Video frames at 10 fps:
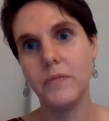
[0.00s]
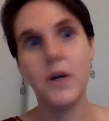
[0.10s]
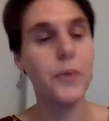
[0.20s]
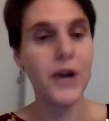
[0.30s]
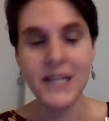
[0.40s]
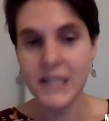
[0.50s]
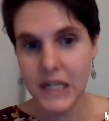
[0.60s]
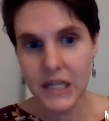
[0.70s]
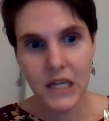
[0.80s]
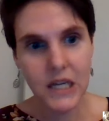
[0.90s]
appraise
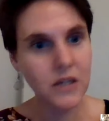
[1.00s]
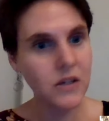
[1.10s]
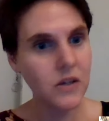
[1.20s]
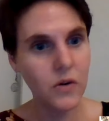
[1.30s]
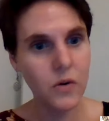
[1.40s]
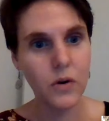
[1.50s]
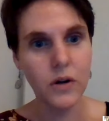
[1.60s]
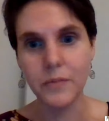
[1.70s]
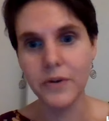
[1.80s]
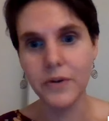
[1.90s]
anything
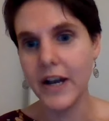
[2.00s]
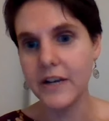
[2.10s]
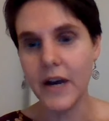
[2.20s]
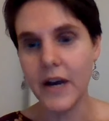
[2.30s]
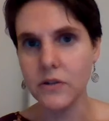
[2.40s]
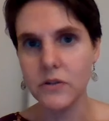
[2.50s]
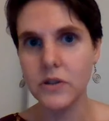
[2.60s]
or provide value.